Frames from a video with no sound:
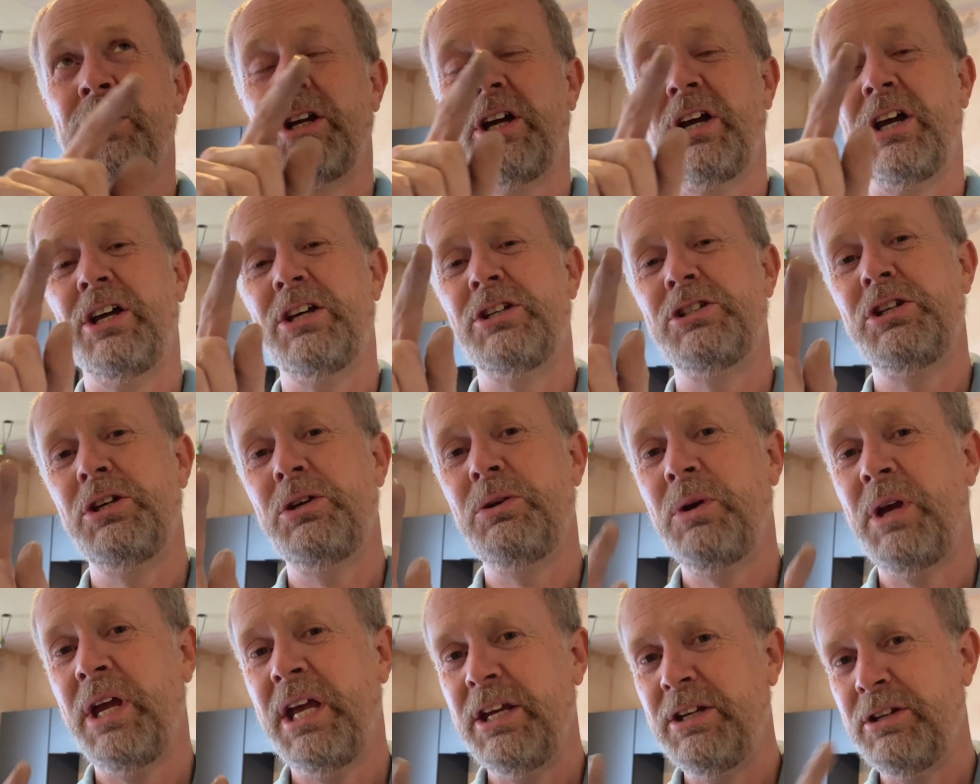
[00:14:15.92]
as
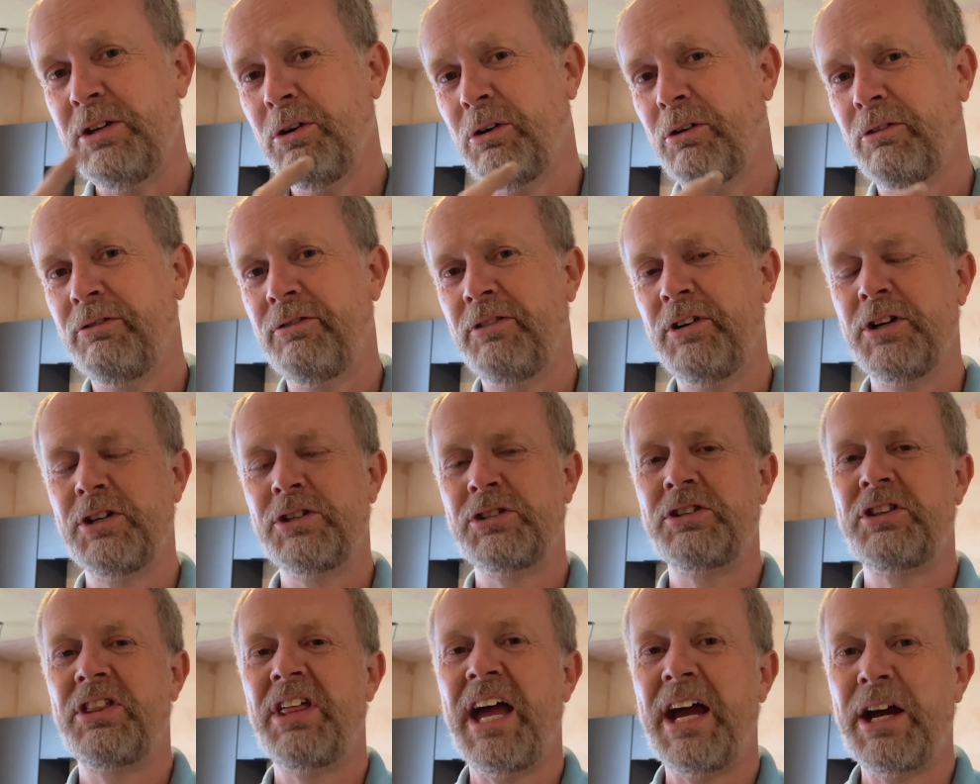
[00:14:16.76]
you hit your
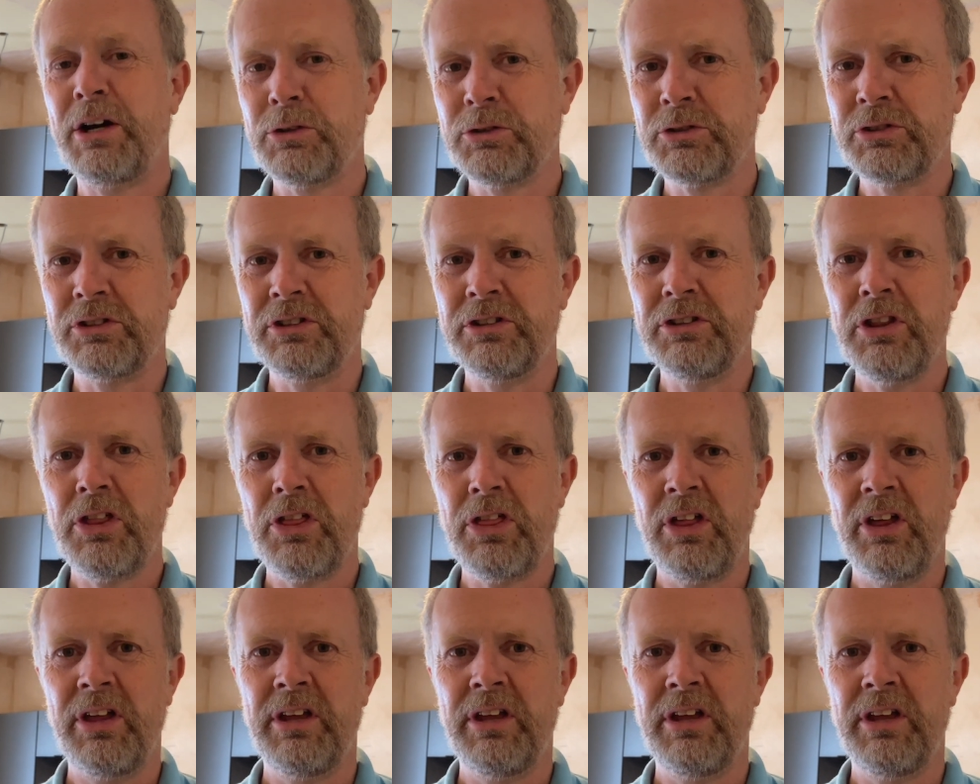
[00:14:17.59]
first 1,000th,